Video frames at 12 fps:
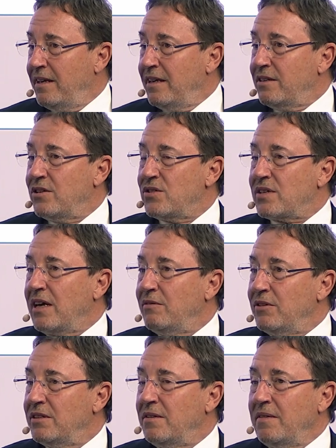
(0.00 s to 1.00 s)

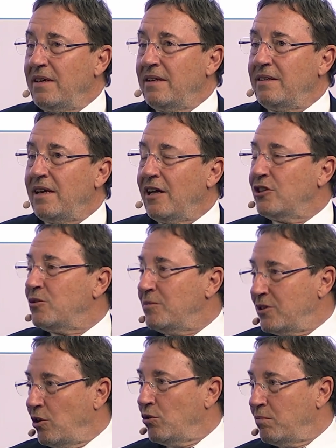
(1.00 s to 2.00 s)
discovered the ultimate
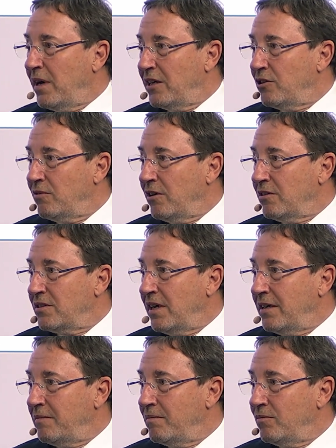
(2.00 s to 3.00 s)
goldmine of our
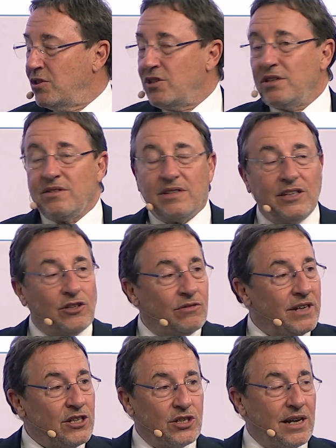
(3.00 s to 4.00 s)
time, which is
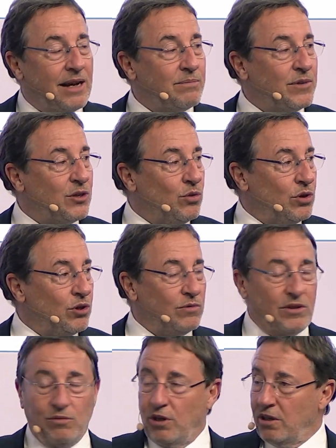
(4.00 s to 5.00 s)
innovation happening all over
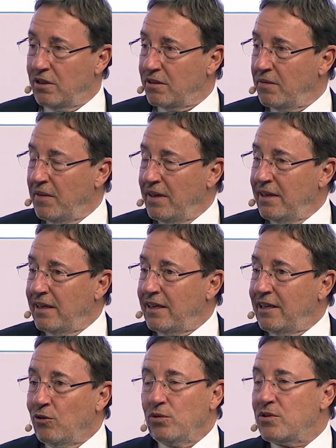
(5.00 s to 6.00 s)
the world,
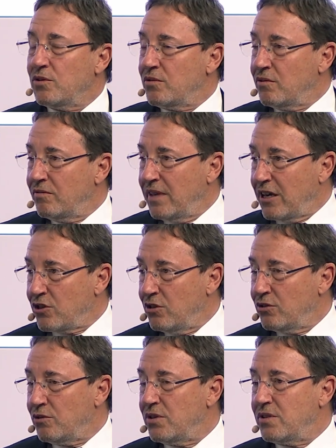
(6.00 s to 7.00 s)
in all sorts of national
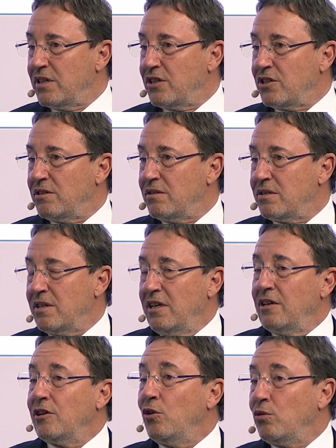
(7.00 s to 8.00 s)
jurisdictions,
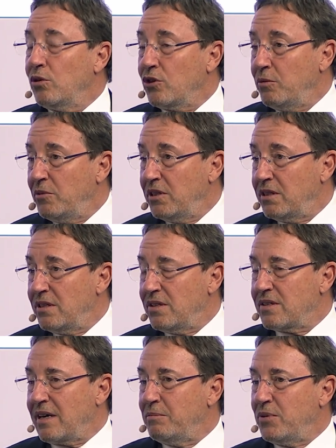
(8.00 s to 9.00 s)
local communities,
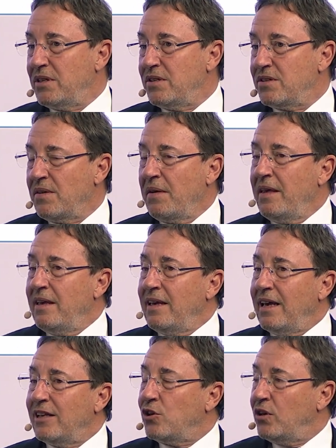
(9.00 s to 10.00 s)
companies,
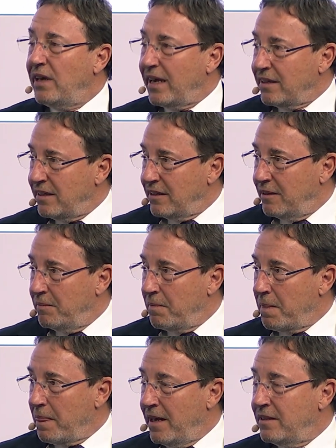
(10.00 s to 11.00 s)
and connecting them.
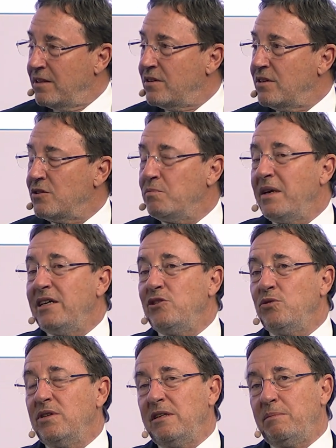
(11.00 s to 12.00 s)
And this has made
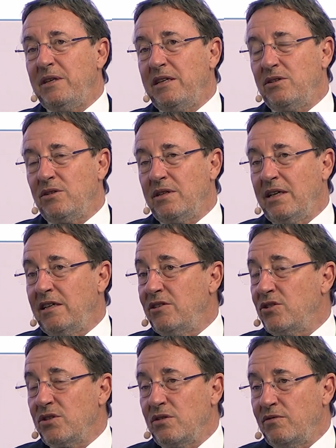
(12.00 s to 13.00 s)
UNDP today, in
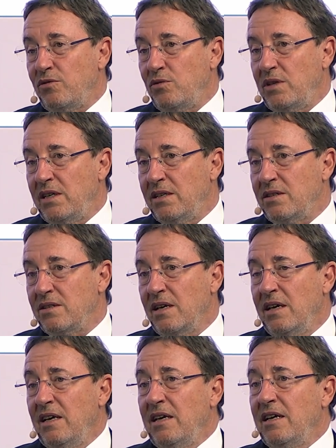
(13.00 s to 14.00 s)
just a few years,
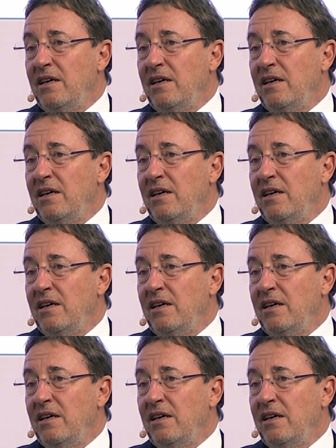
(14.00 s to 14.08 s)
a